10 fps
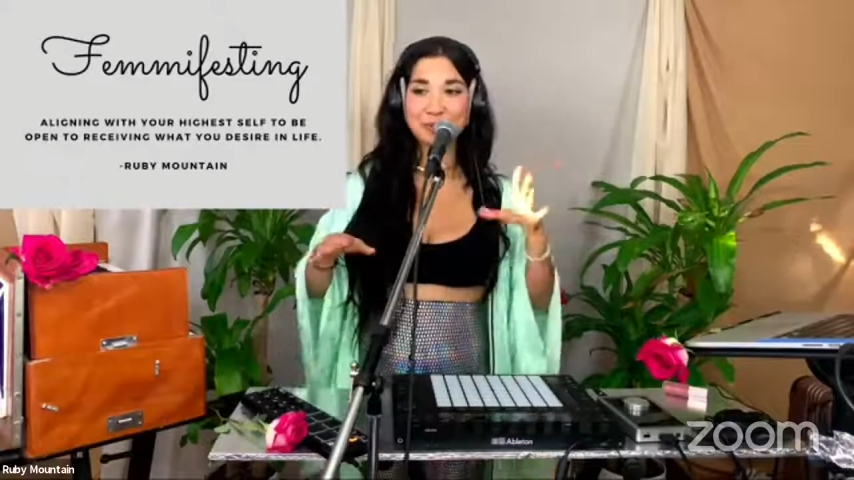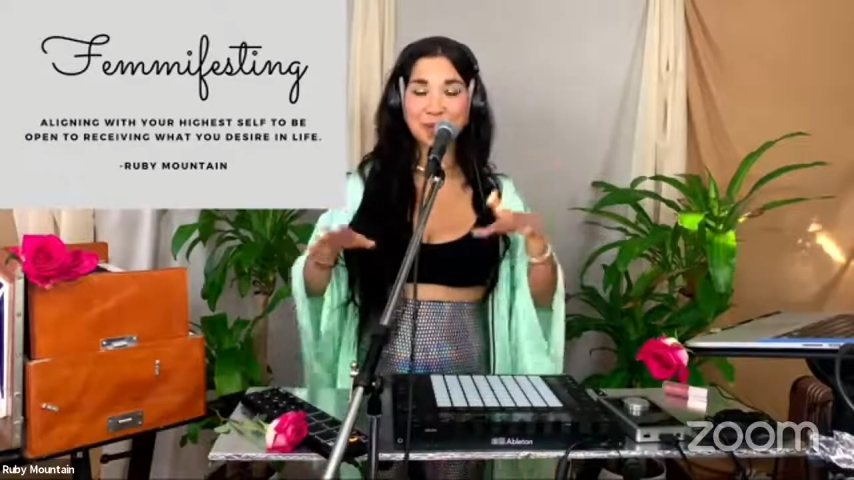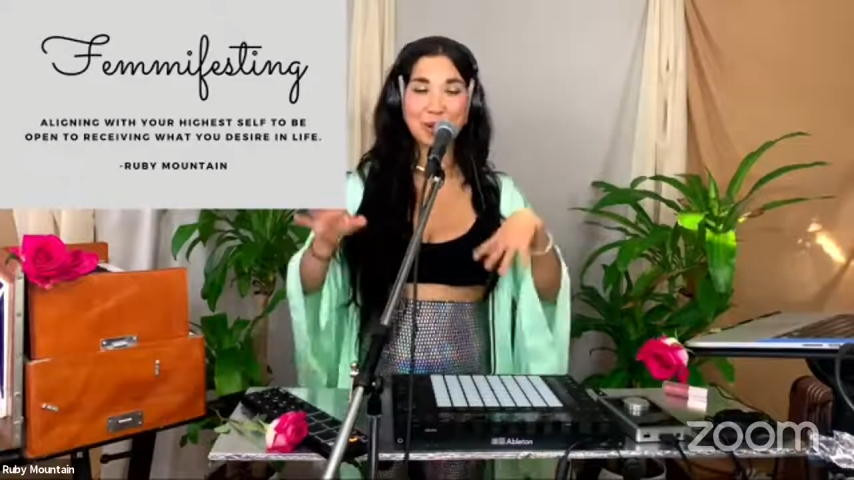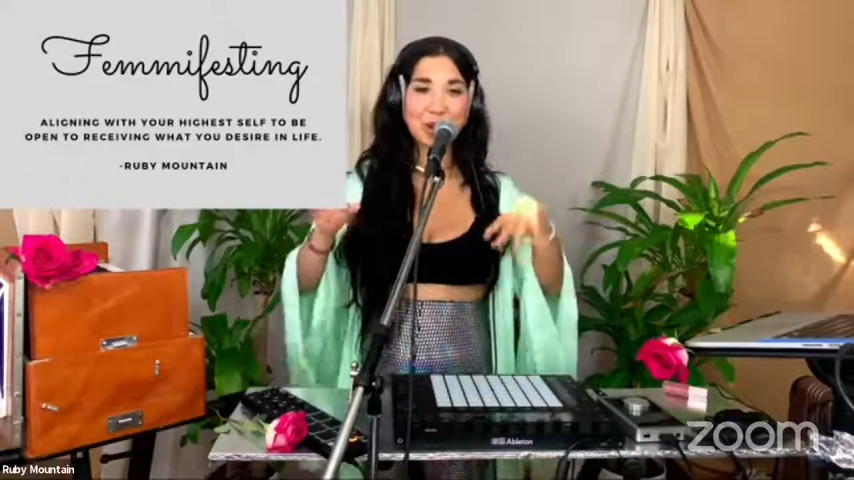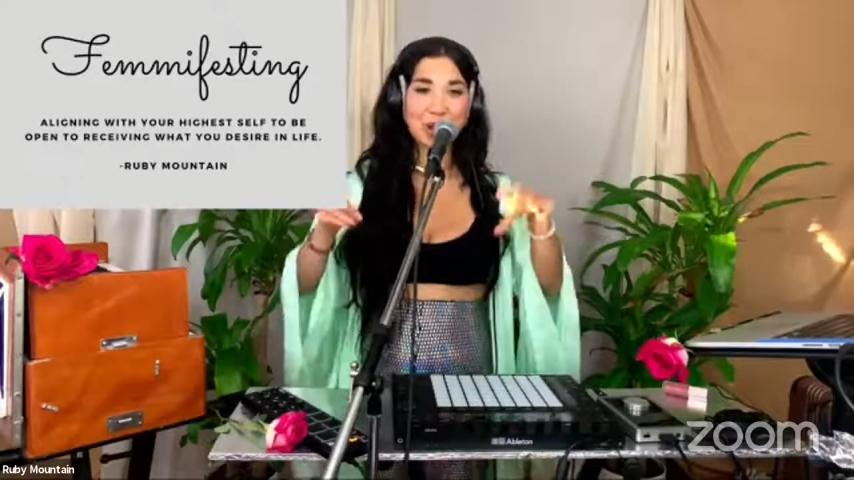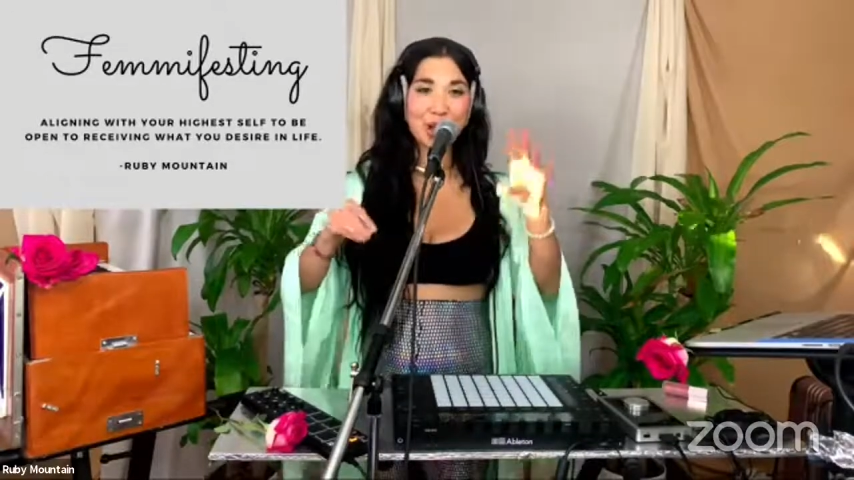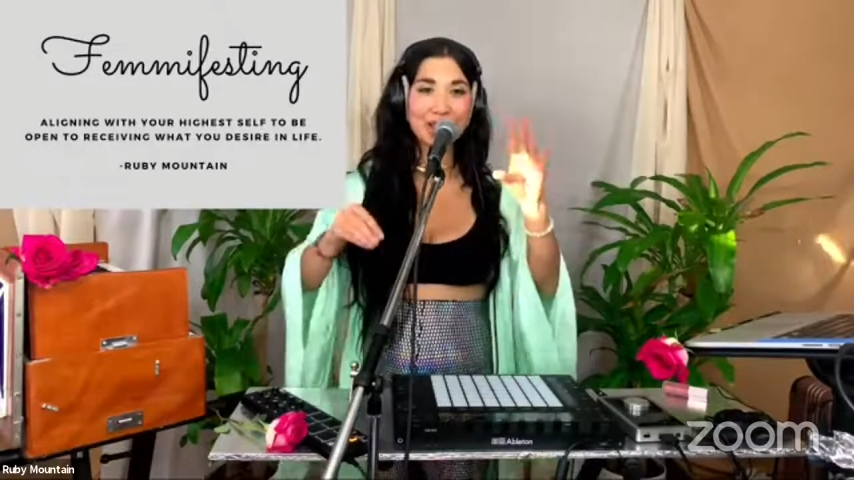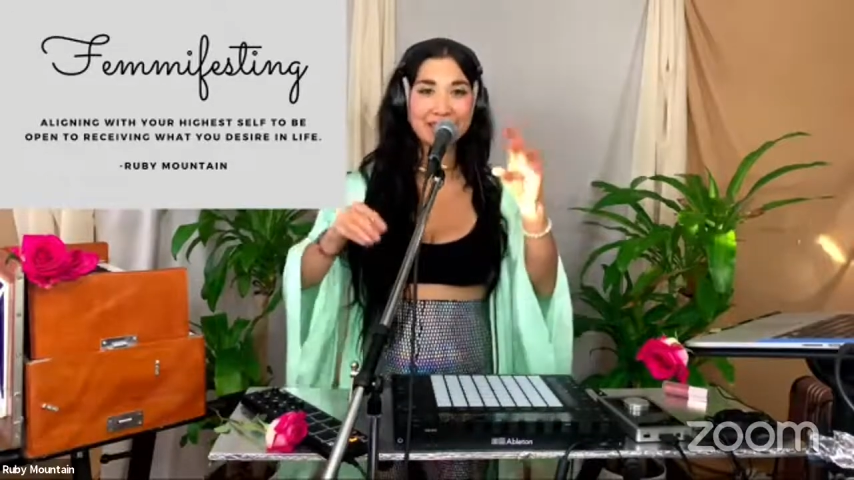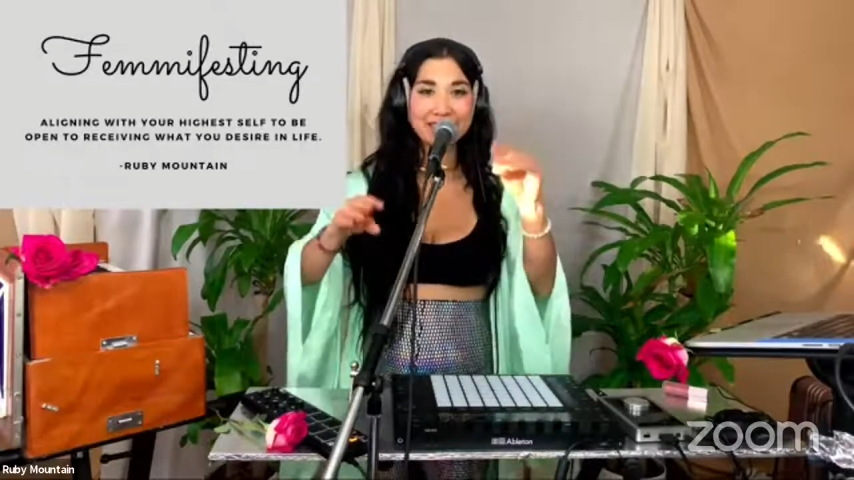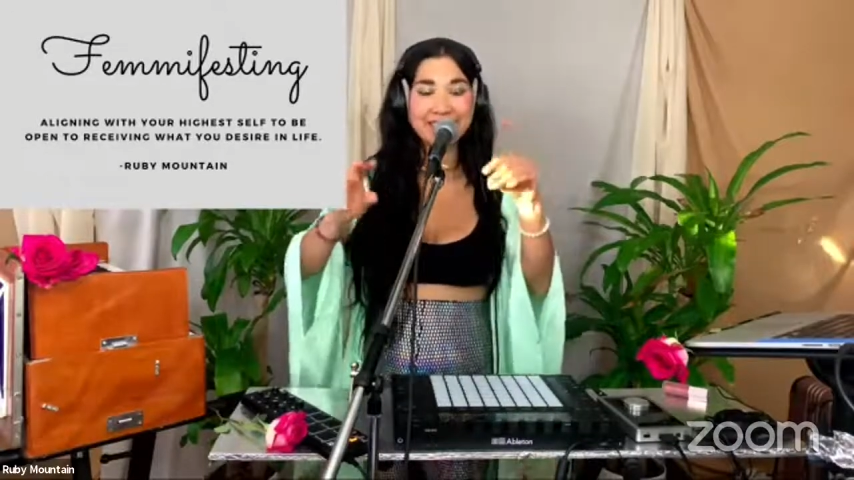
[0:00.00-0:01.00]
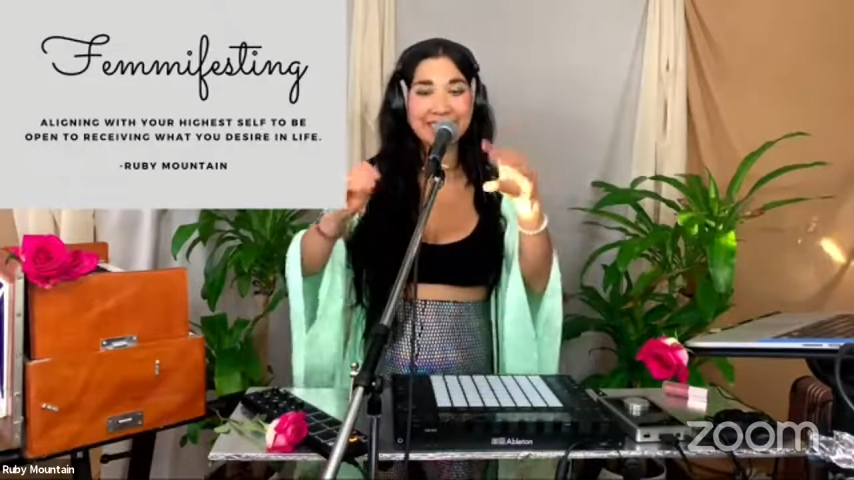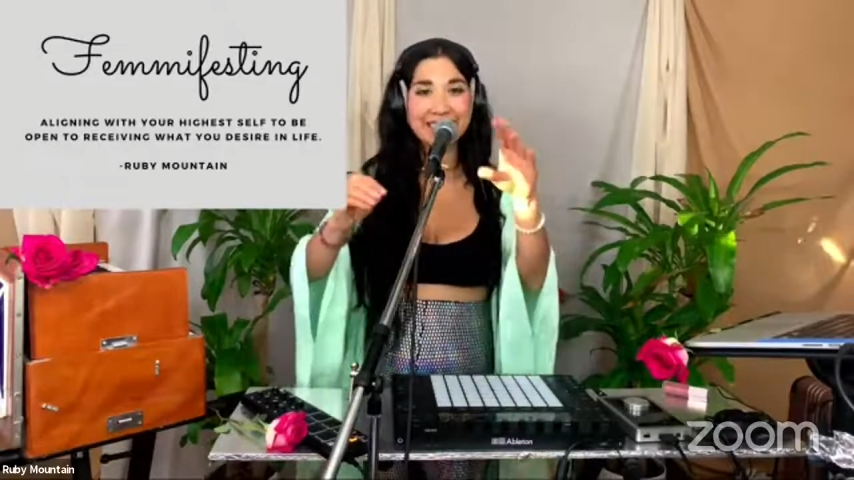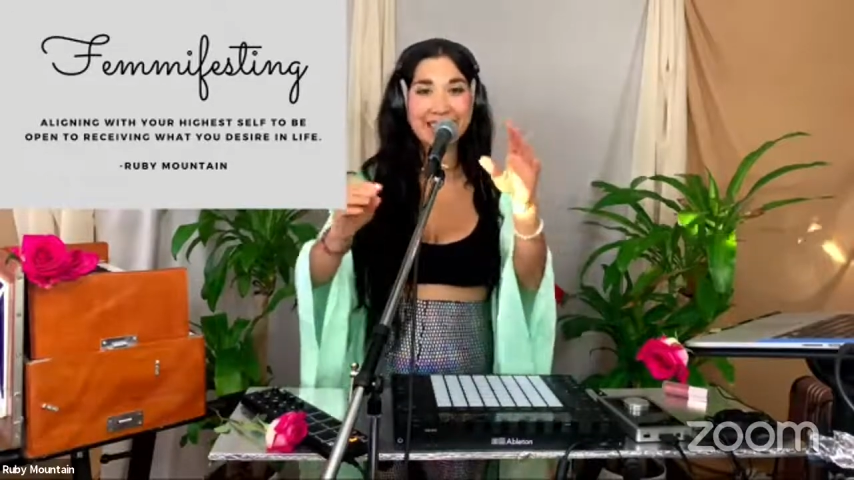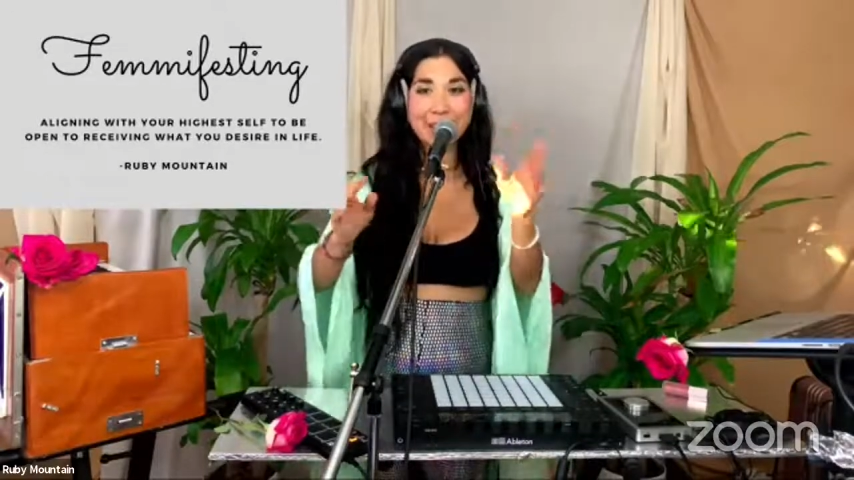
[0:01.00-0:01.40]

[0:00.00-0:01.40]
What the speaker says: along your day.